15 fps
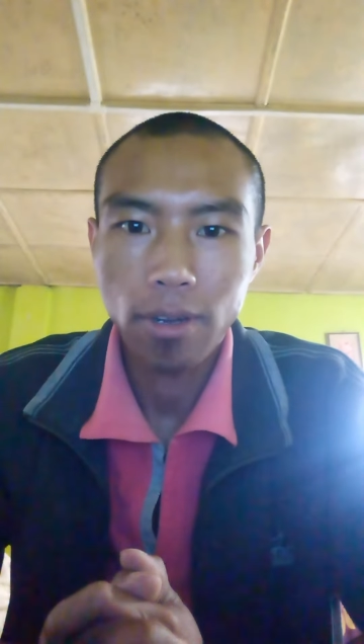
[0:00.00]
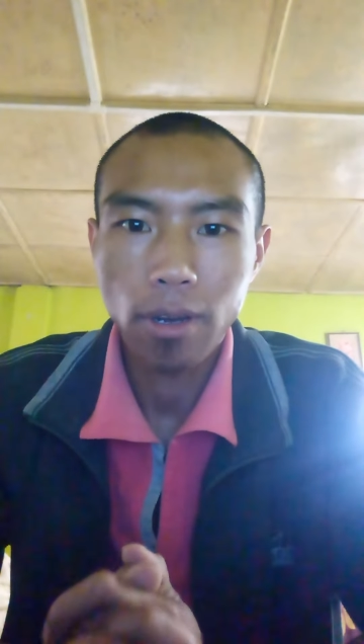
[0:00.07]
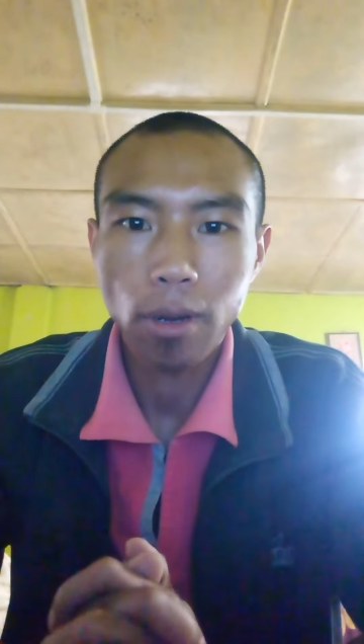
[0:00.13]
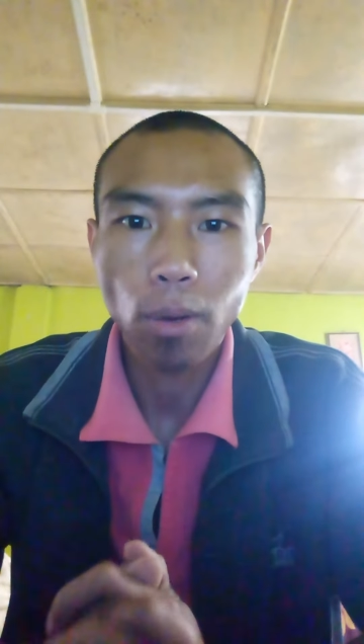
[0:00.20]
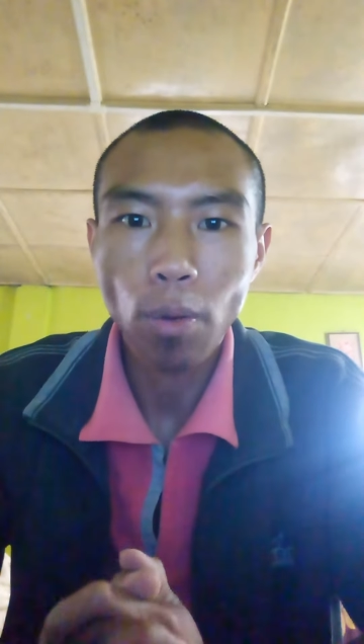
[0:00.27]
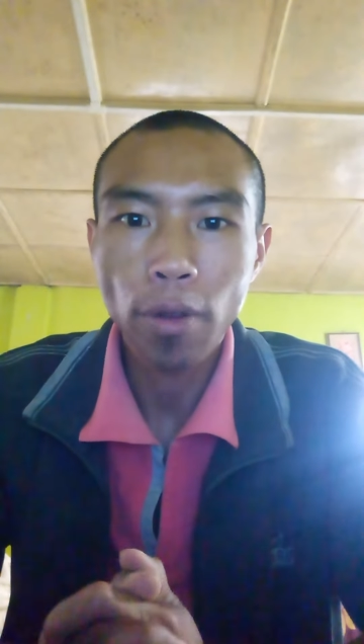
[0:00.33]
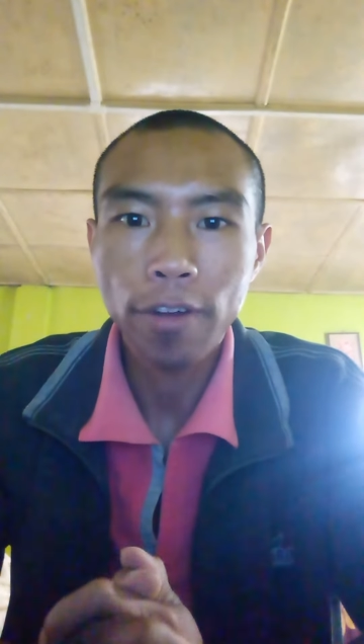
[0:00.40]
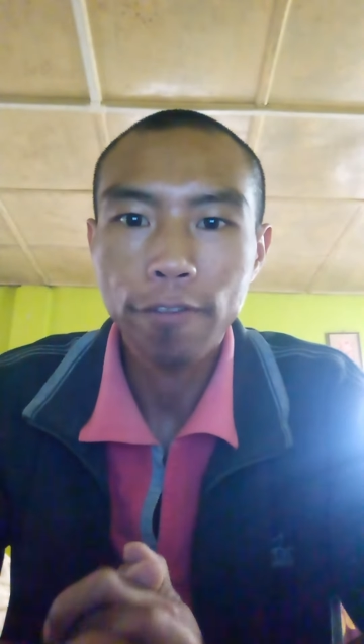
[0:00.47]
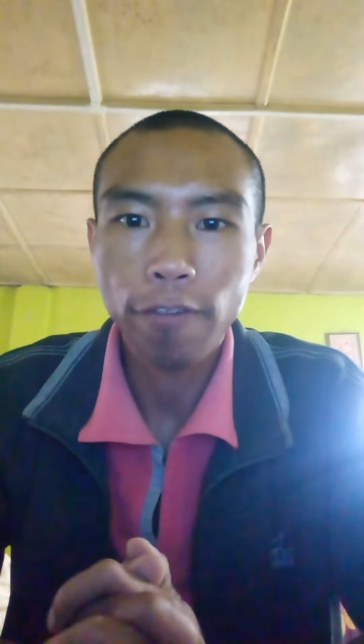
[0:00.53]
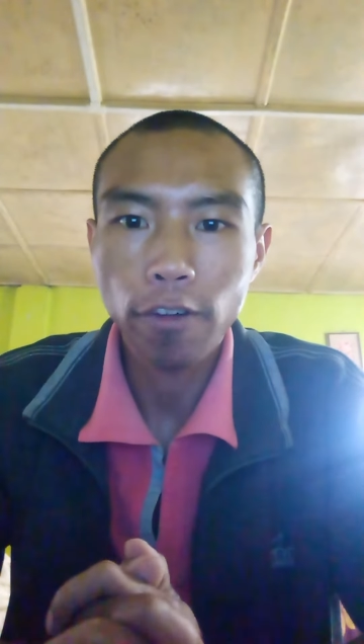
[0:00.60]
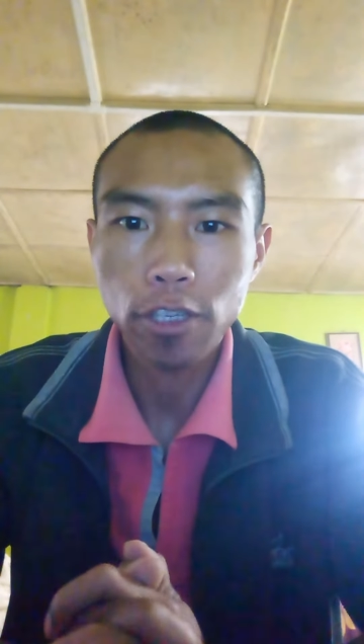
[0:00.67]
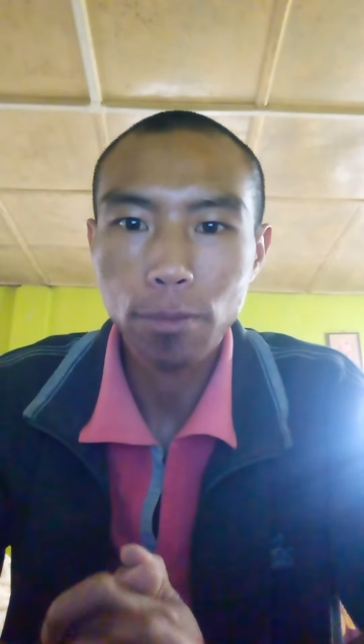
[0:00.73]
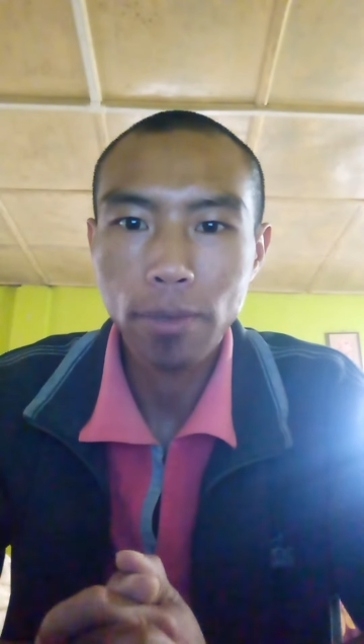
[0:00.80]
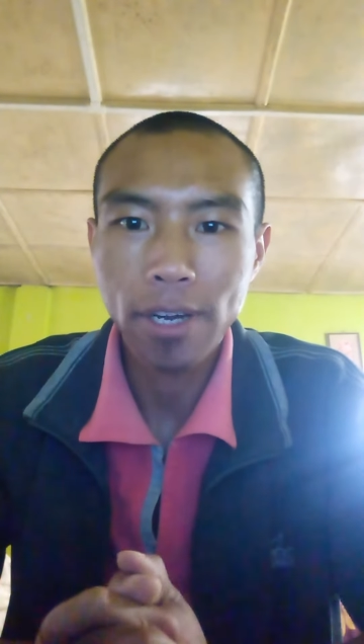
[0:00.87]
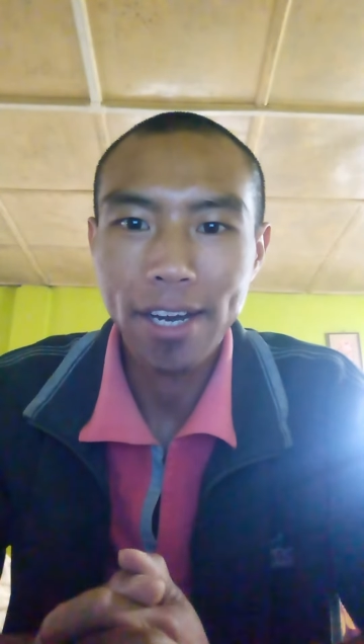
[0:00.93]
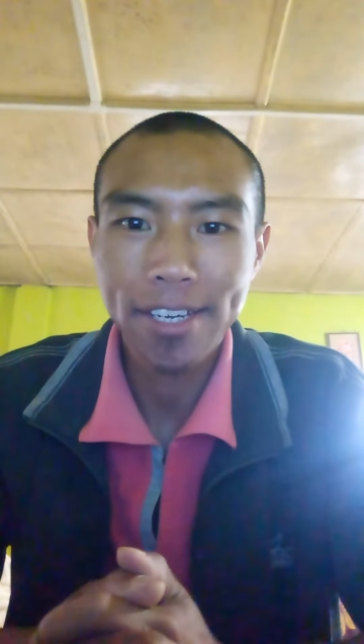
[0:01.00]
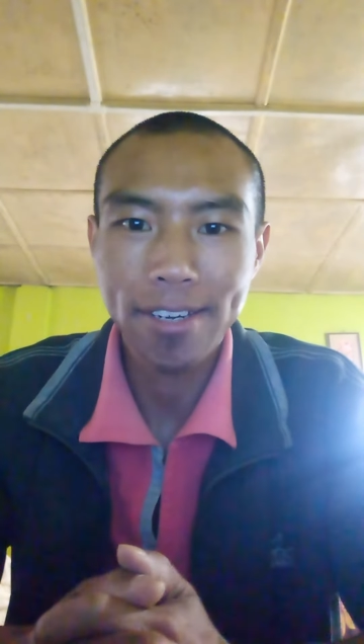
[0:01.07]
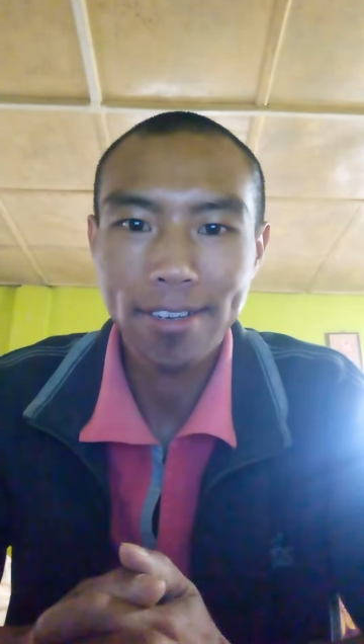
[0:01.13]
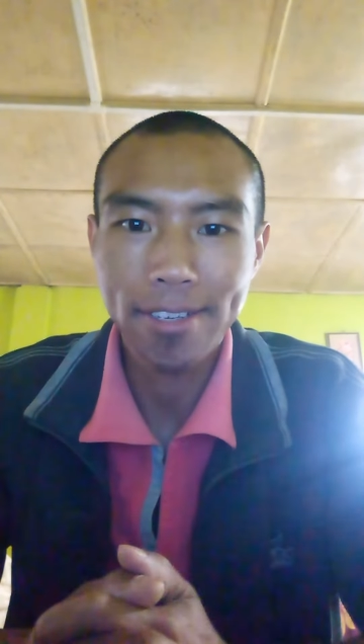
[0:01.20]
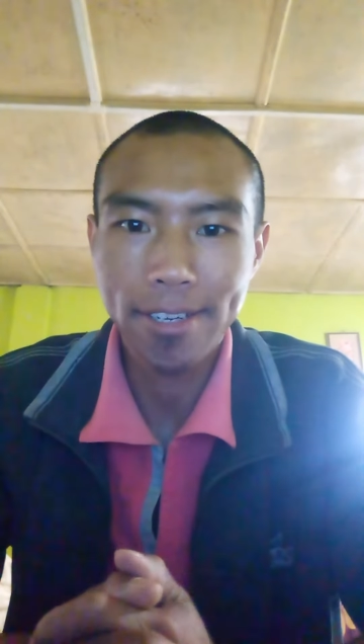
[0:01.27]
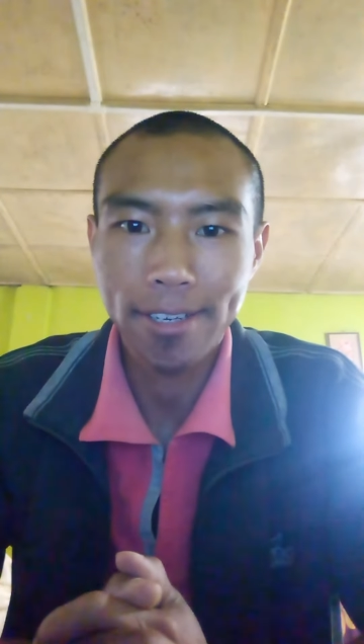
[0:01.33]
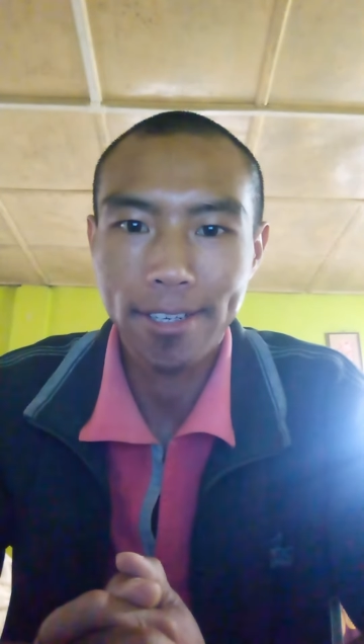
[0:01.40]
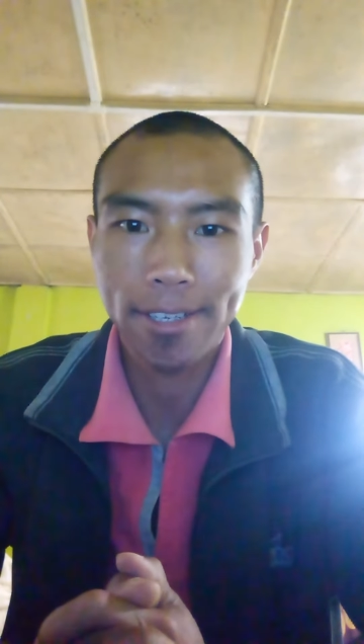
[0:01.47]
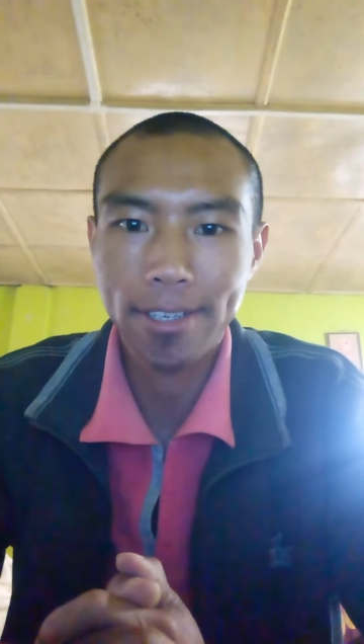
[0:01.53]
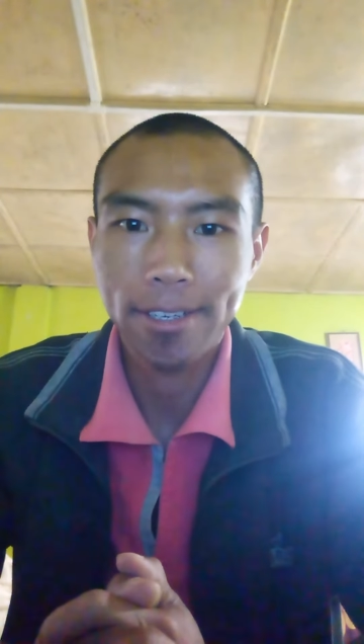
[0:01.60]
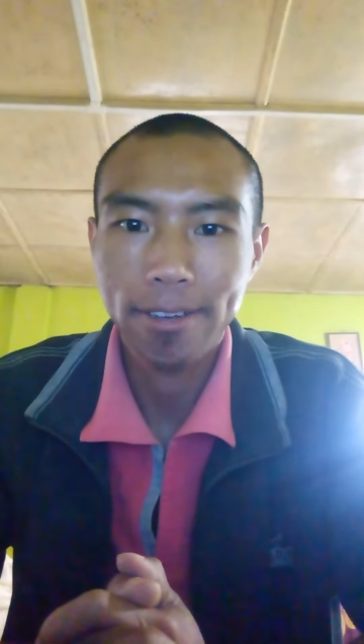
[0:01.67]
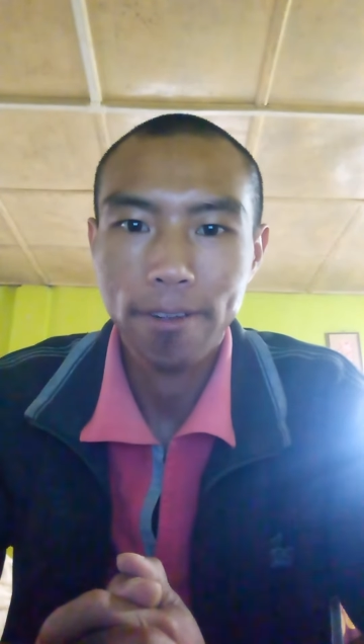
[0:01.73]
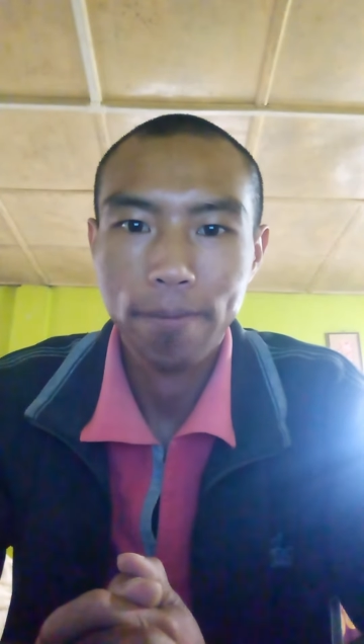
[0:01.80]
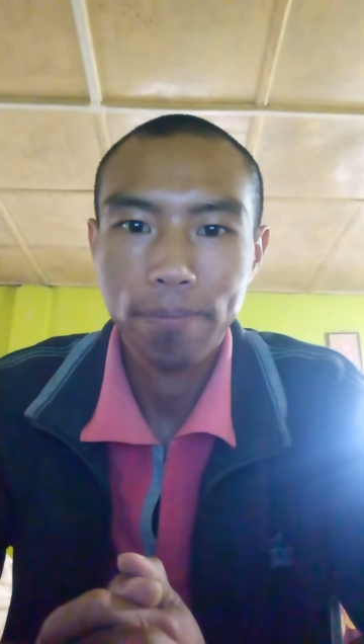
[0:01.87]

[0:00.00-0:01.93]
law enforcement agencies,